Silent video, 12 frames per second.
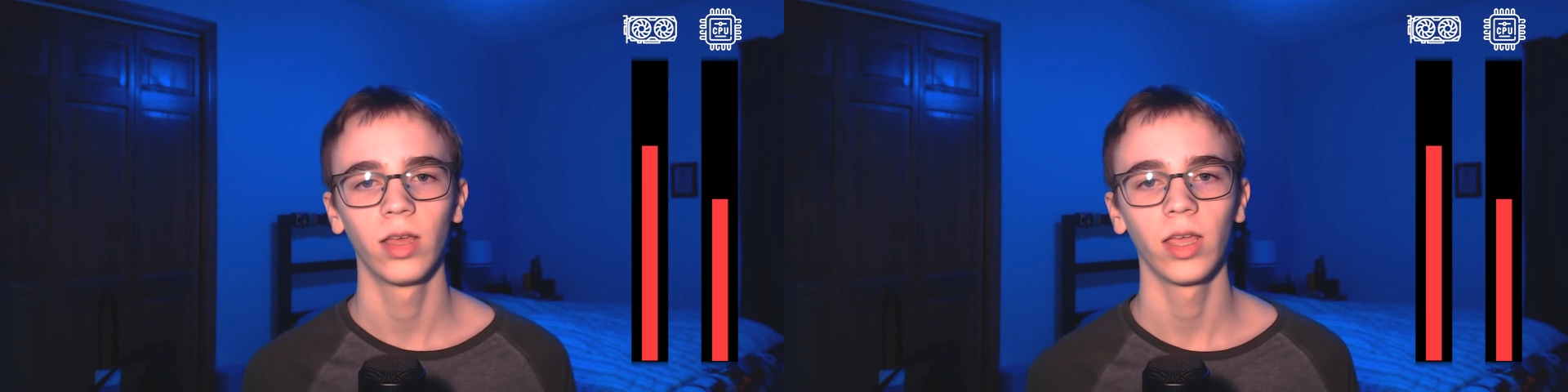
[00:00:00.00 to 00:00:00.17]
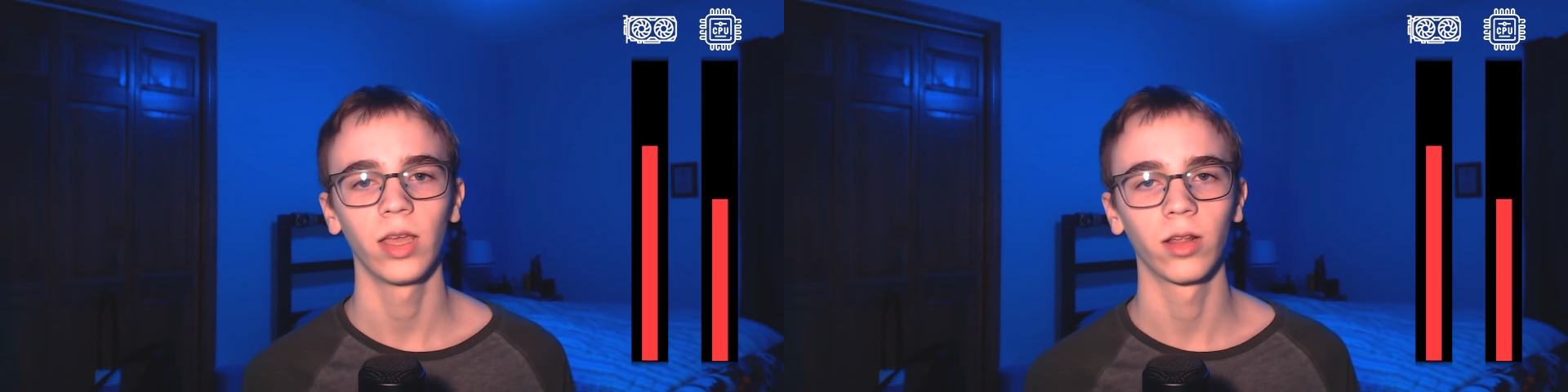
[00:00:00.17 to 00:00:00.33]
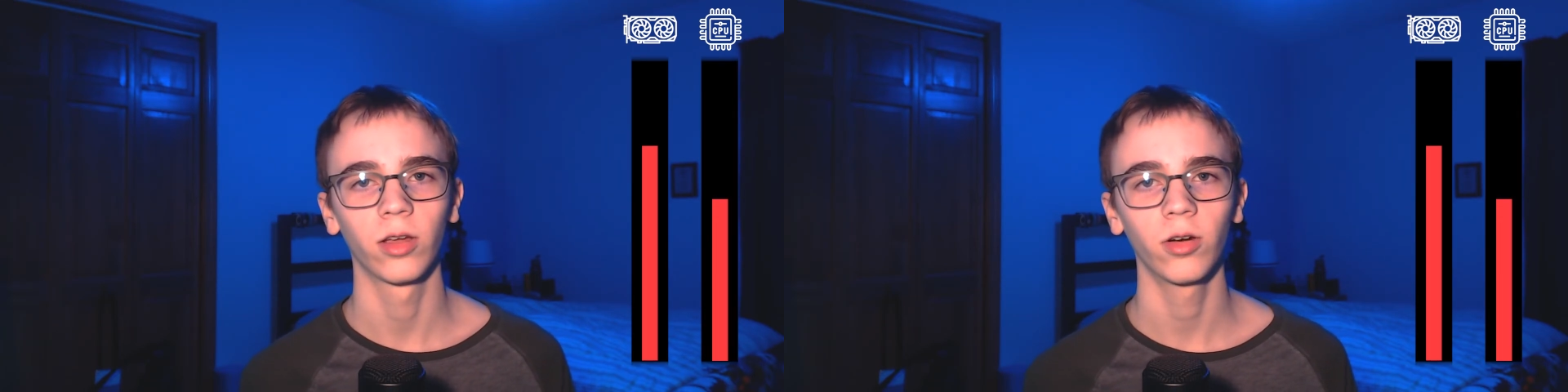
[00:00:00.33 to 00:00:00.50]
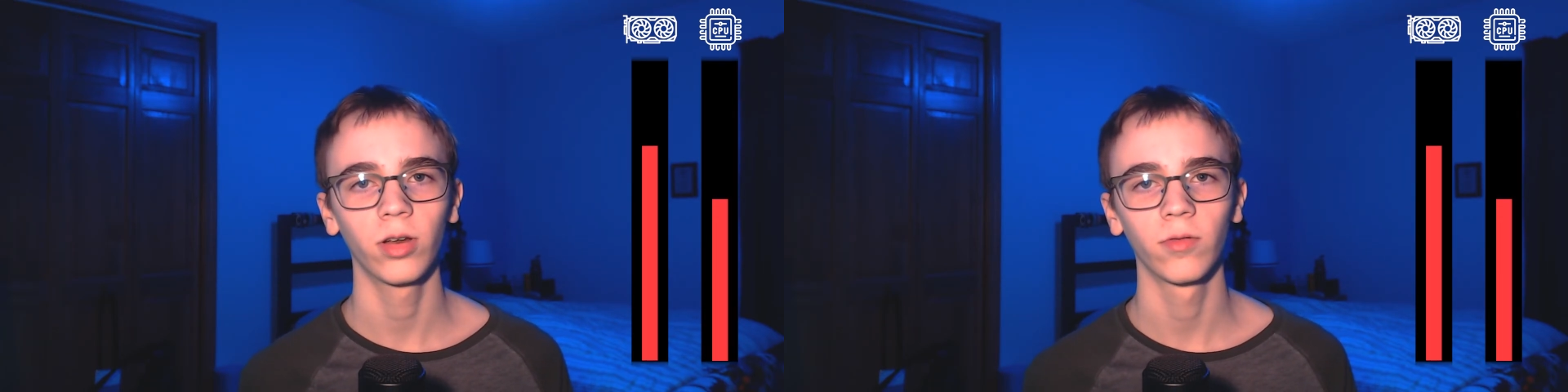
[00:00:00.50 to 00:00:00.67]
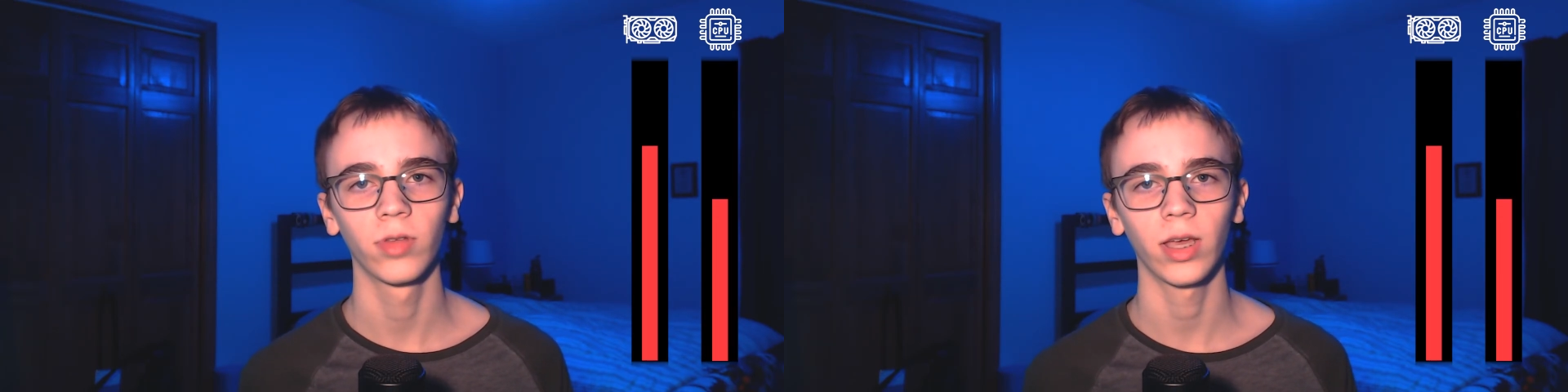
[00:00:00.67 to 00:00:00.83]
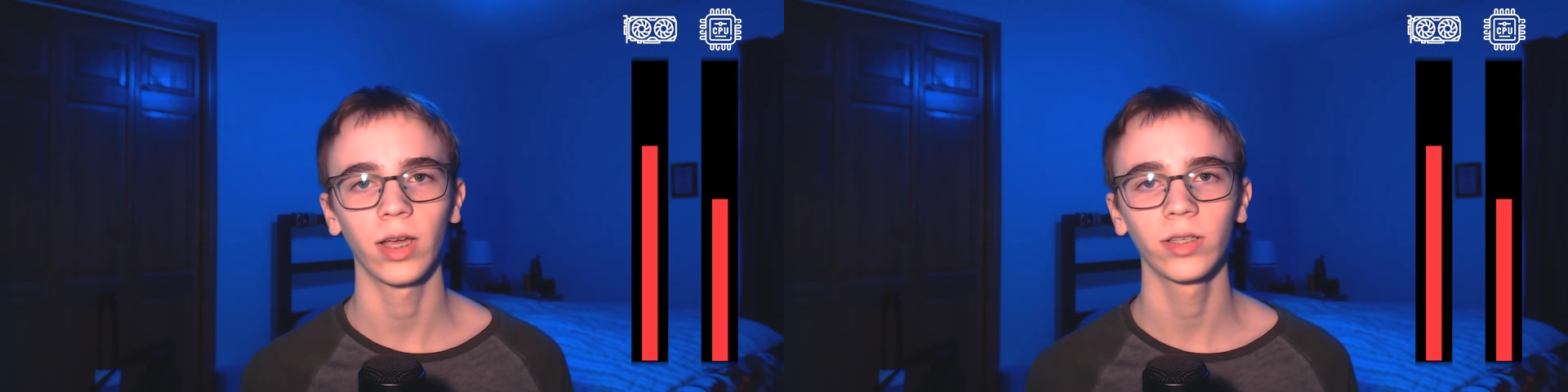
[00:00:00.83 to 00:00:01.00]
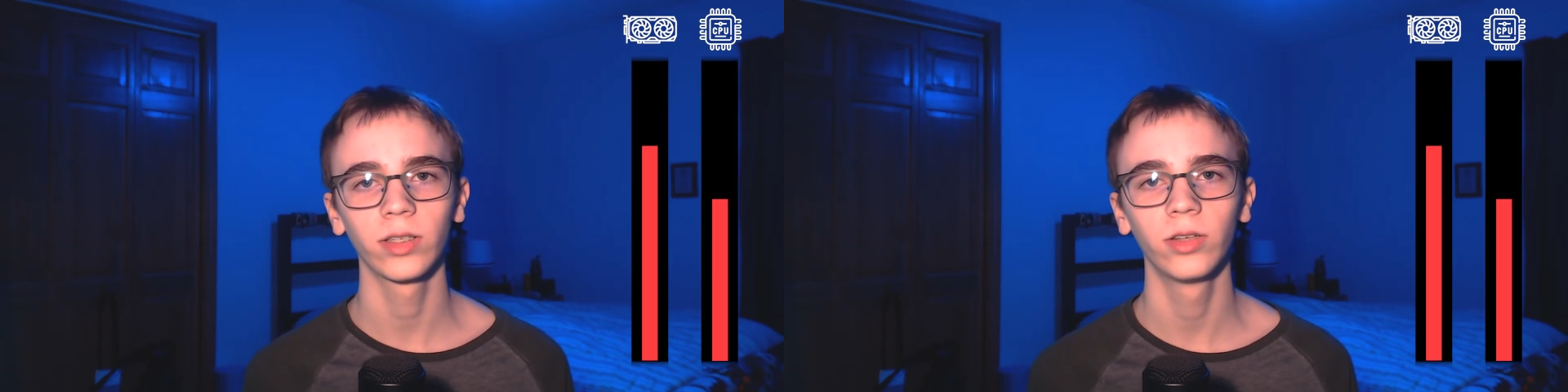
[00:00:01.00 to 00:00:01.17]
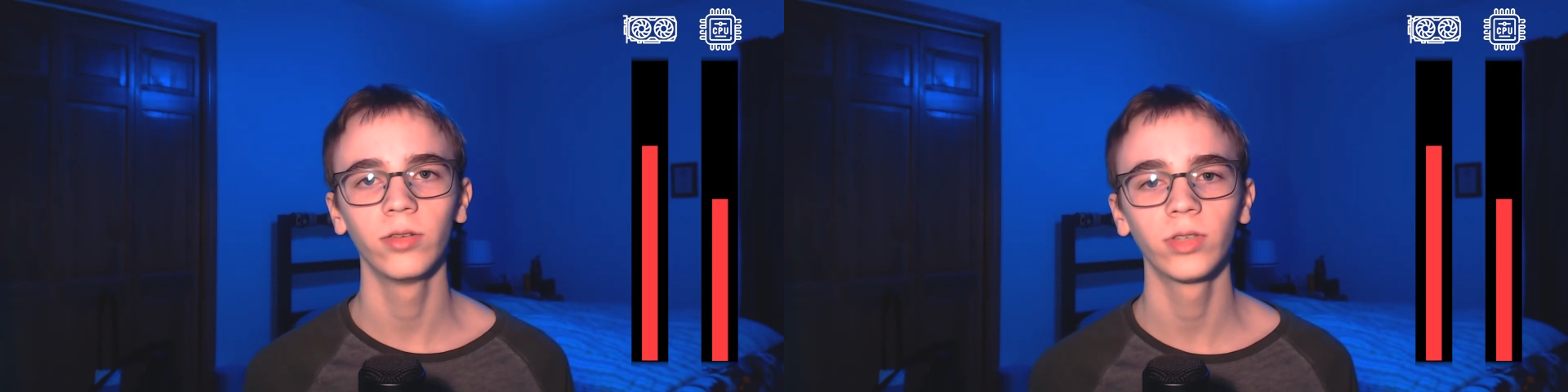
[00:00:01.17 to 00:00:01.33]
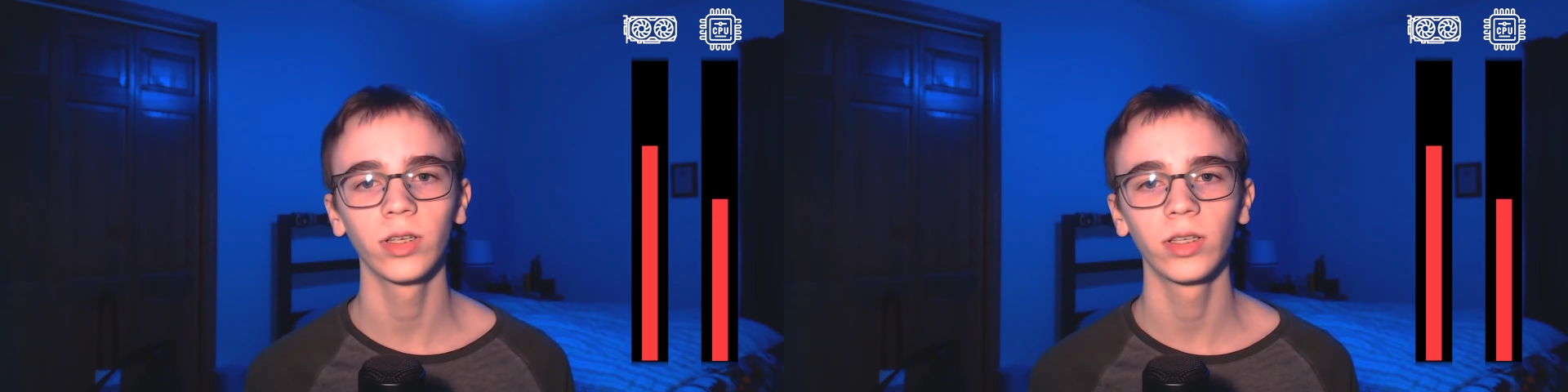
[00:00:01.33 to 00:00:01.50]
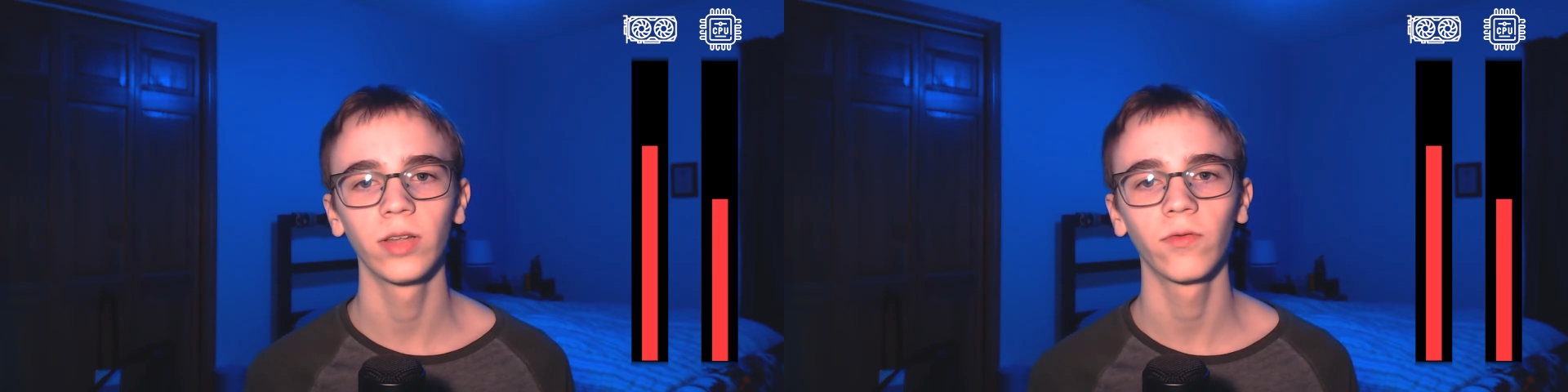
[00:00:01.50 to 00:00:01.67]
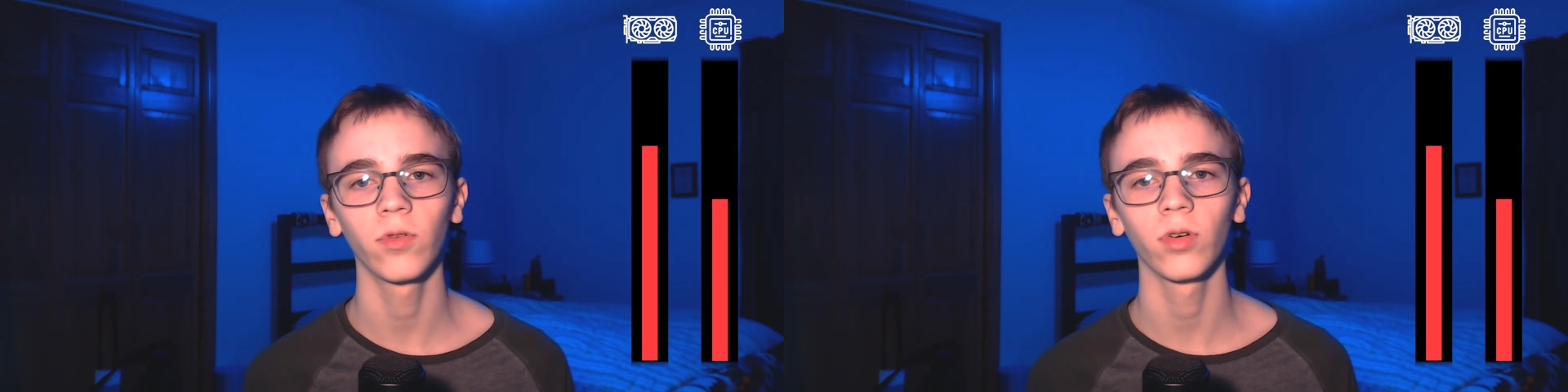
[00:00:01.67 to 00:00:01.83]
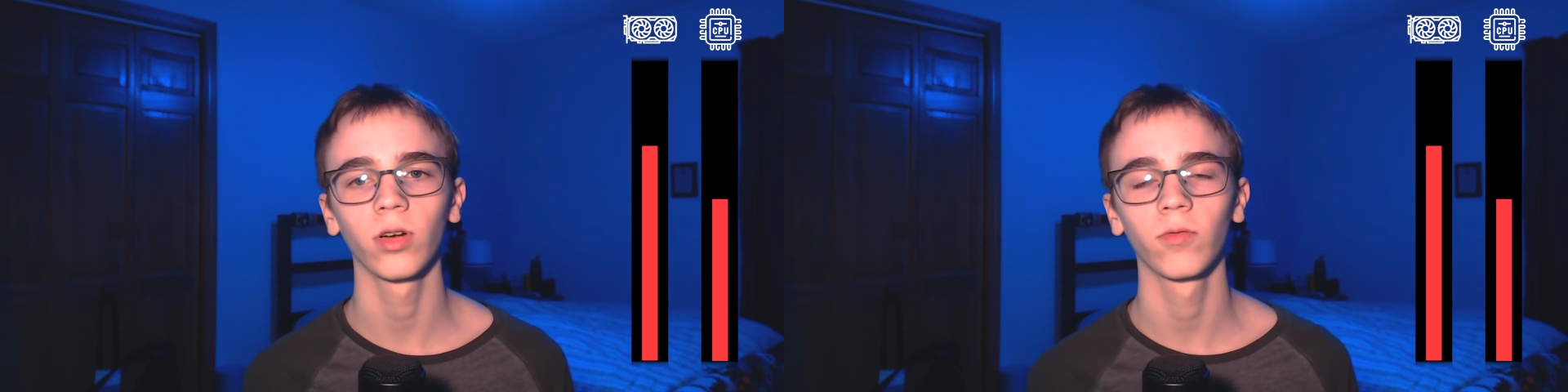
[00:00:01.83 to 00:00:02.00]
and encoding with
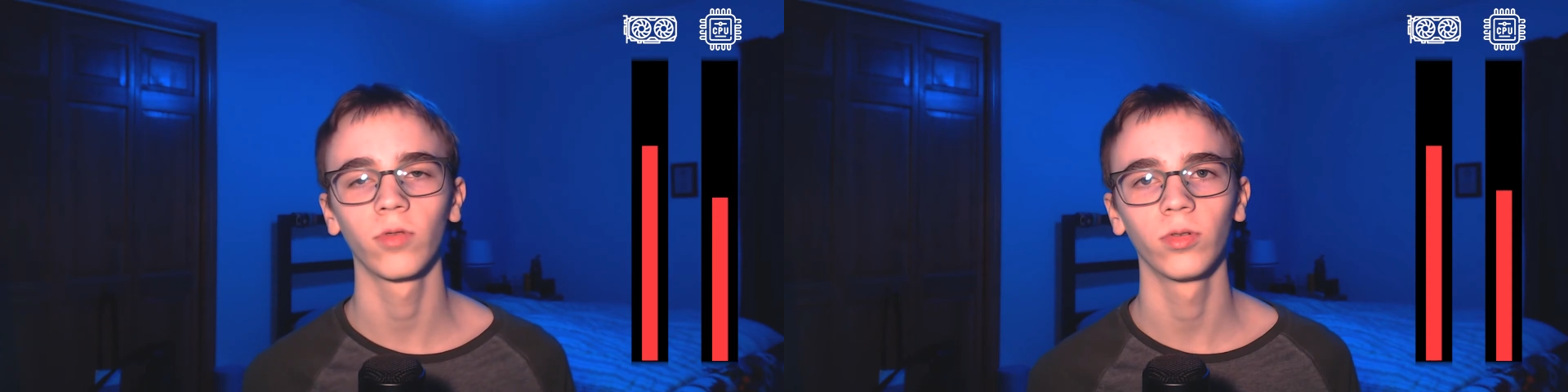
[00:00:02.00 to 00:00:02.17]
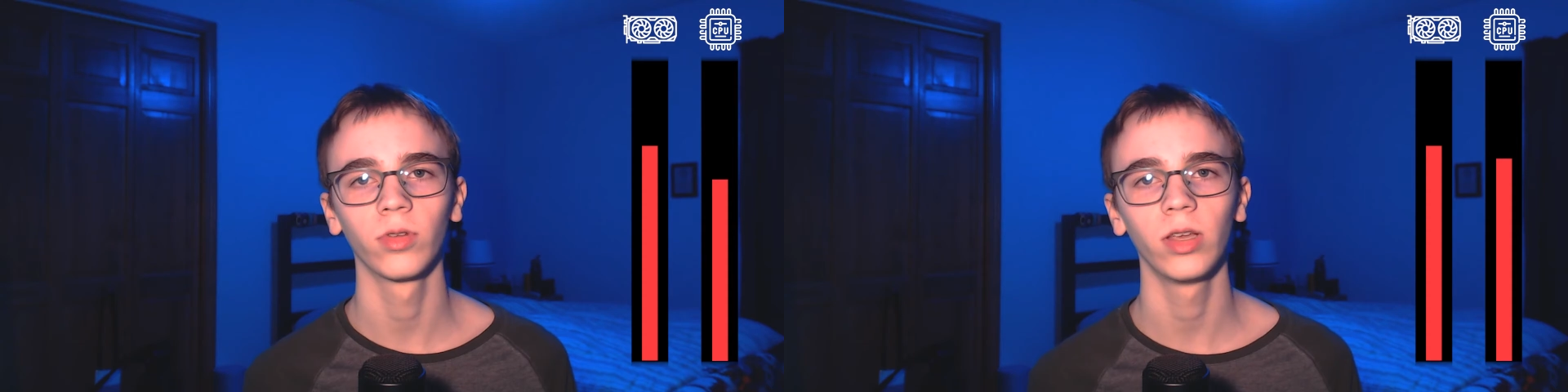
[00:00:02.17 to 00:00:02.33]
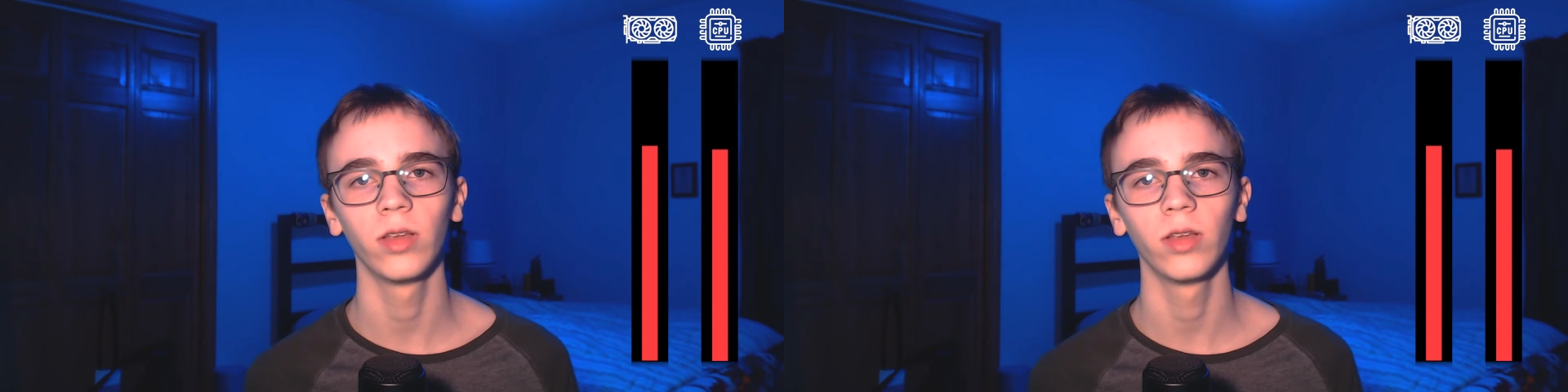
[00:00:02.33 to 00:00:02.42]
x264 will